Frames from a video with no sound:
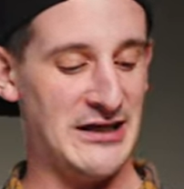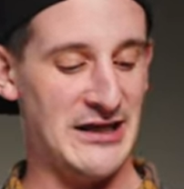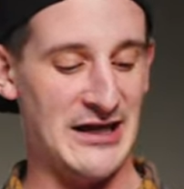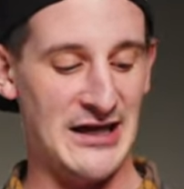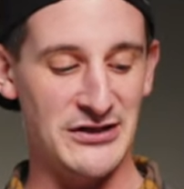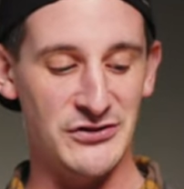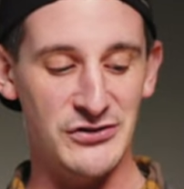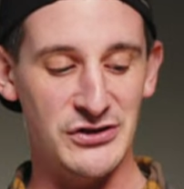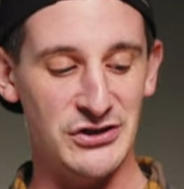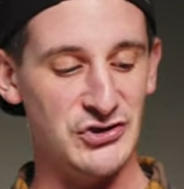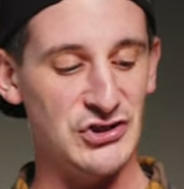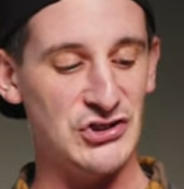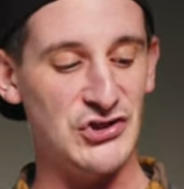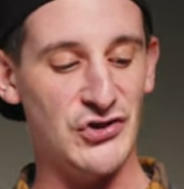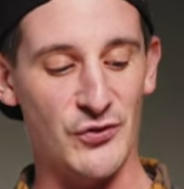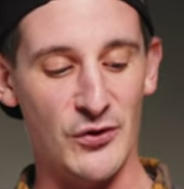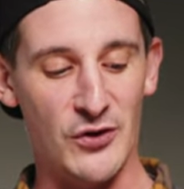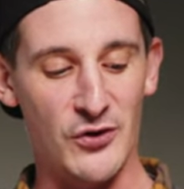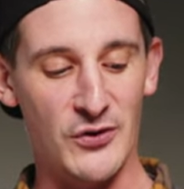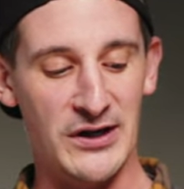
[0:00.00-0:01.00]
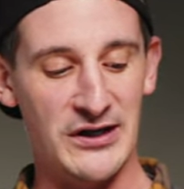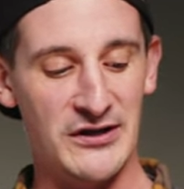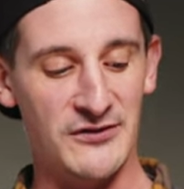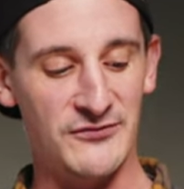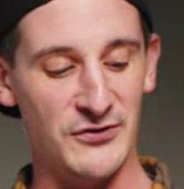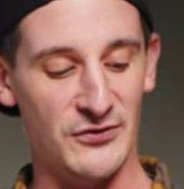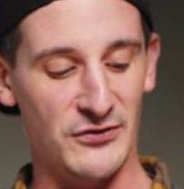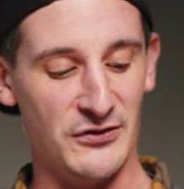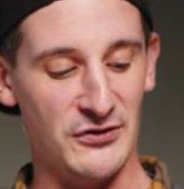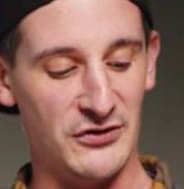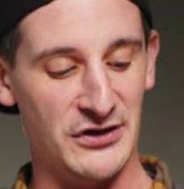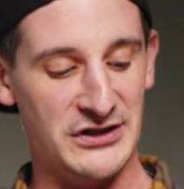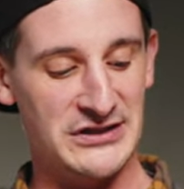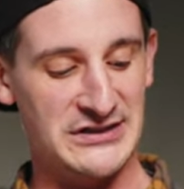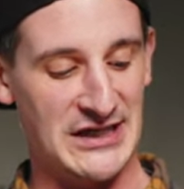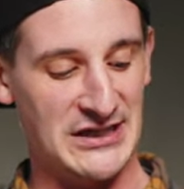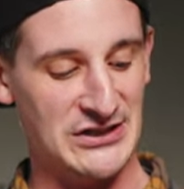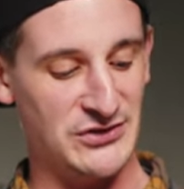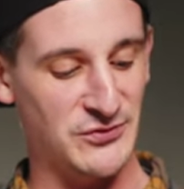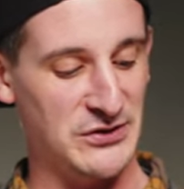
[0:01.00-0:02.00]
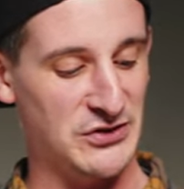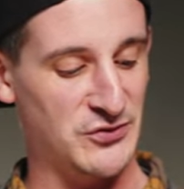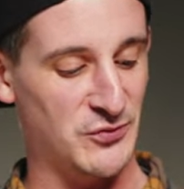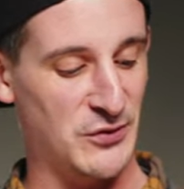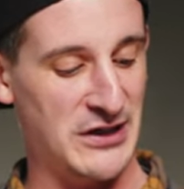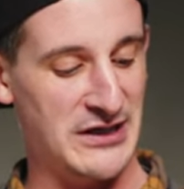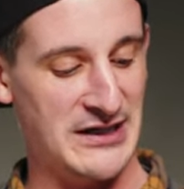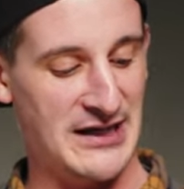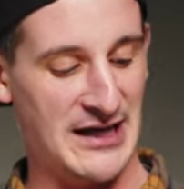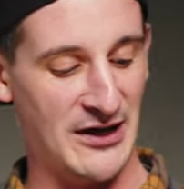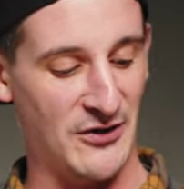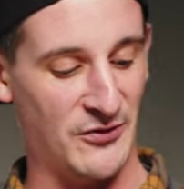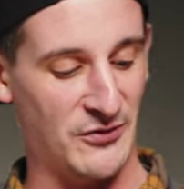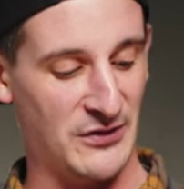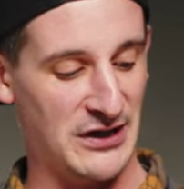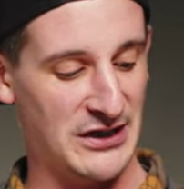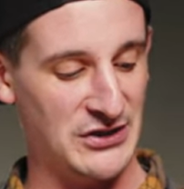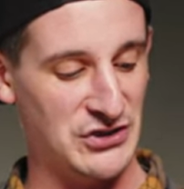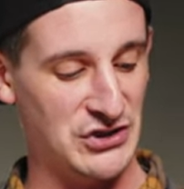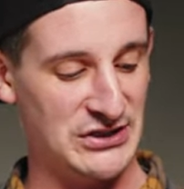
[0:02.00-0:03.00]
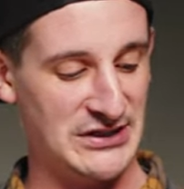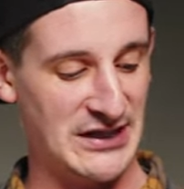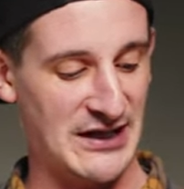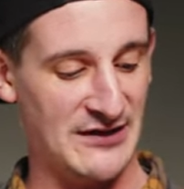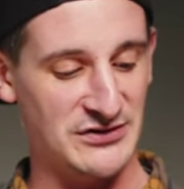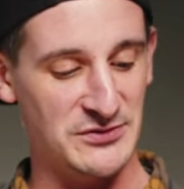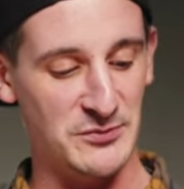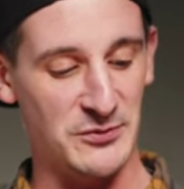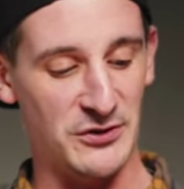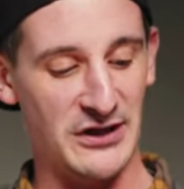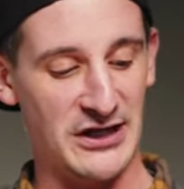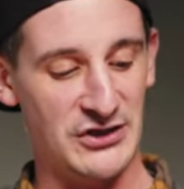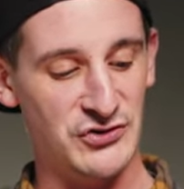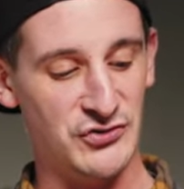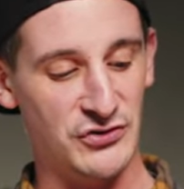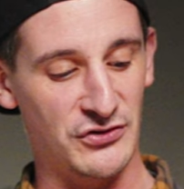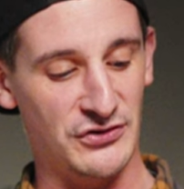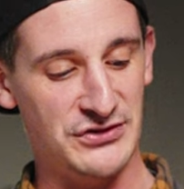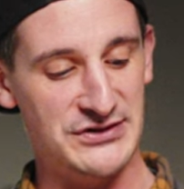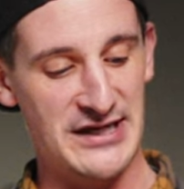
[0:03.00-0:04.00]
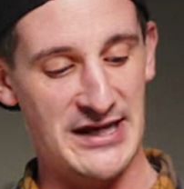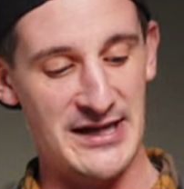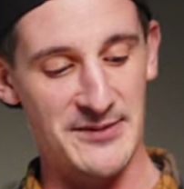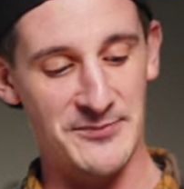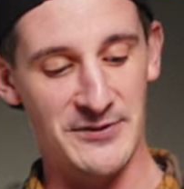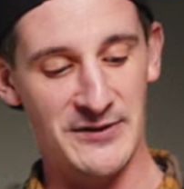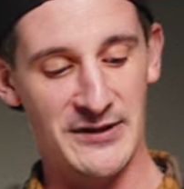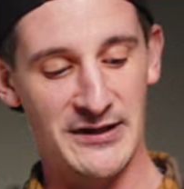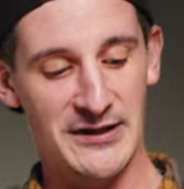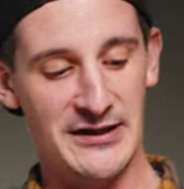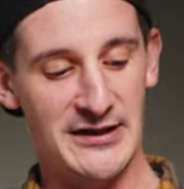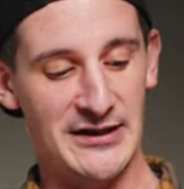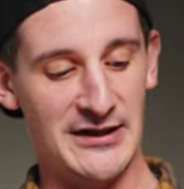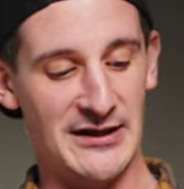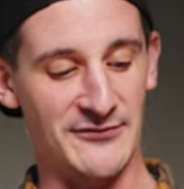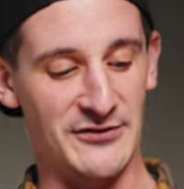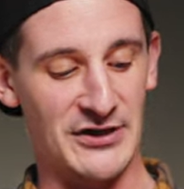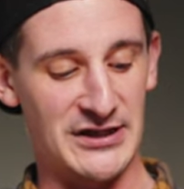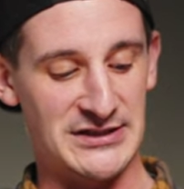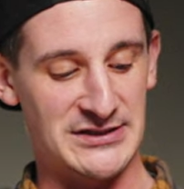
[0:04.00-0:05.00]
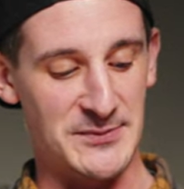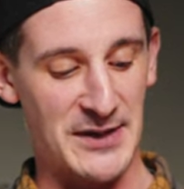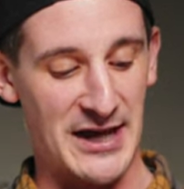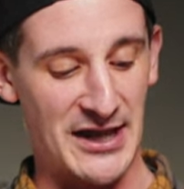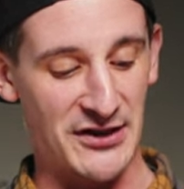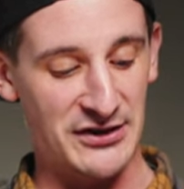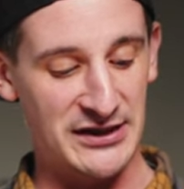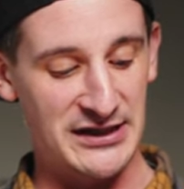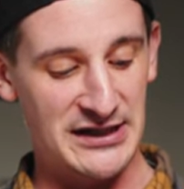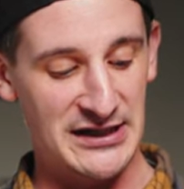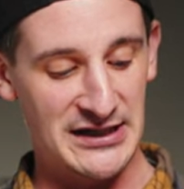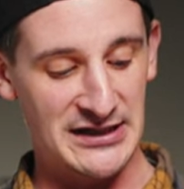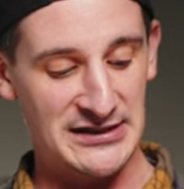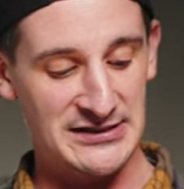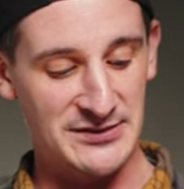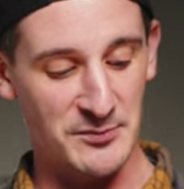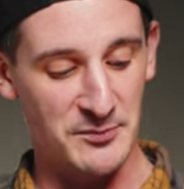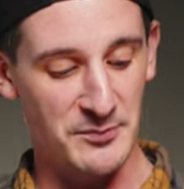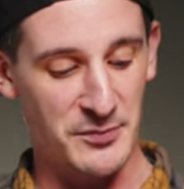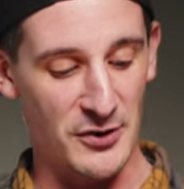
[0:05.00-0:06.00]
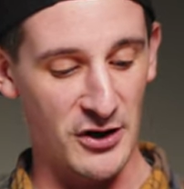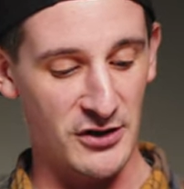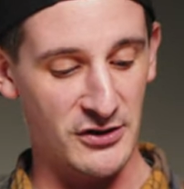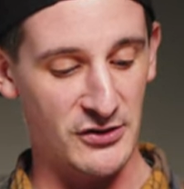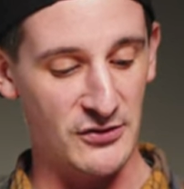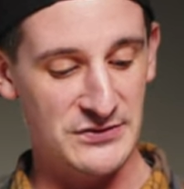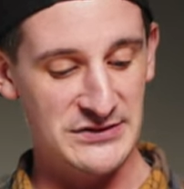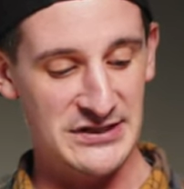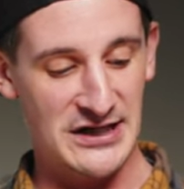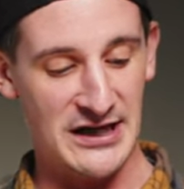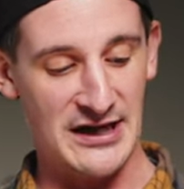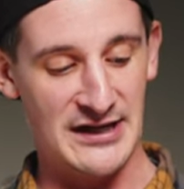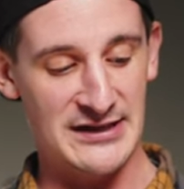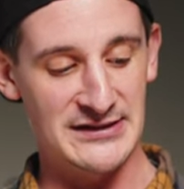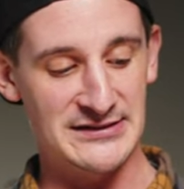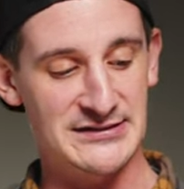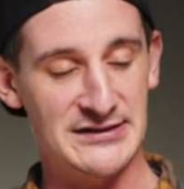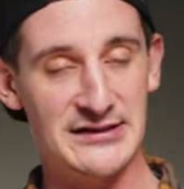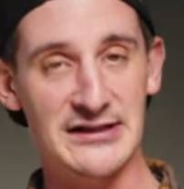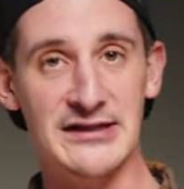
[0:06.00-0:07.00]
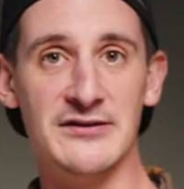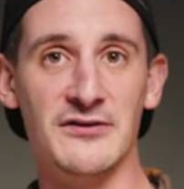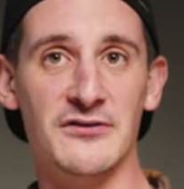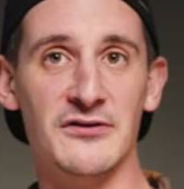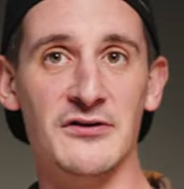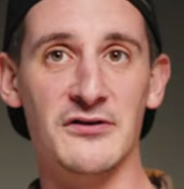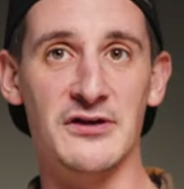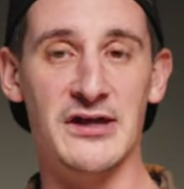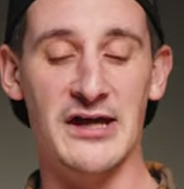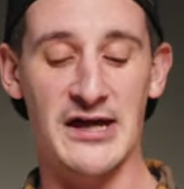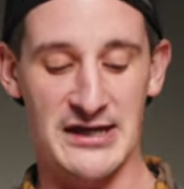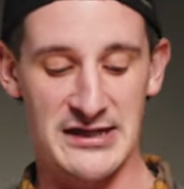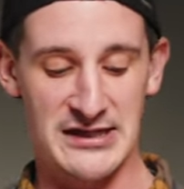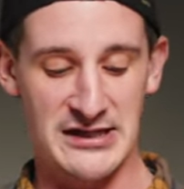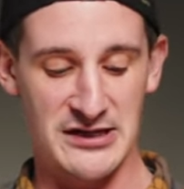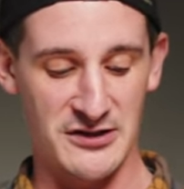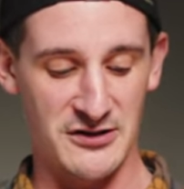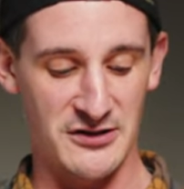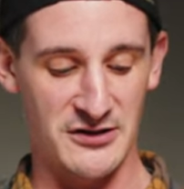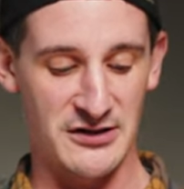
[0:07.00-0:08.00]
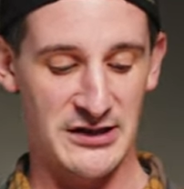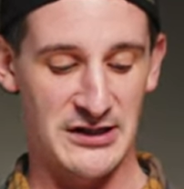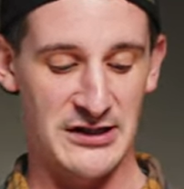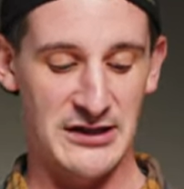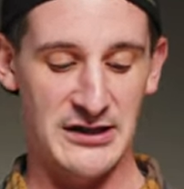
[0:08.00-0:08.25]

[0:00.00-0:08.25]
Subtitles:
And you can just throw any of your little accessories. Right now, I just have some electrical tape. I've got some Allen keys, bongo ties in the little guy here.